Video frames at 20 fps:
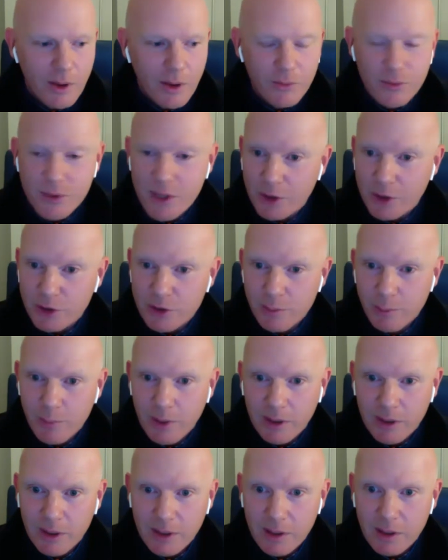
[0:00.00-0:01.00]
nation
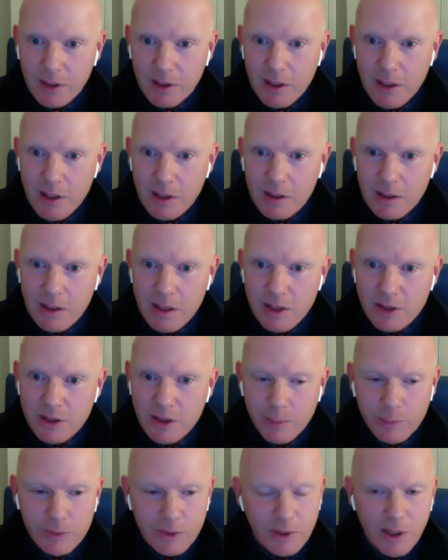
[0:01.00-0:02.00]
building in
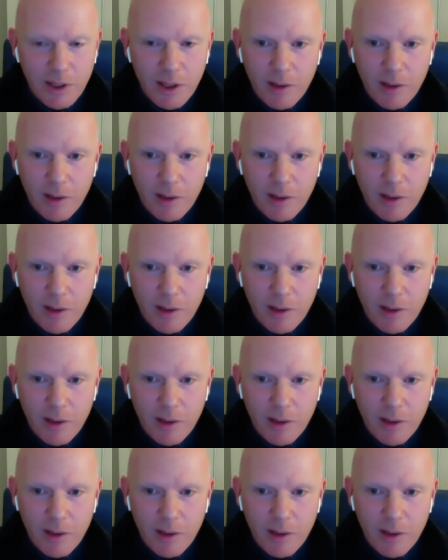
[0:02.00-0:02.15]
Egypt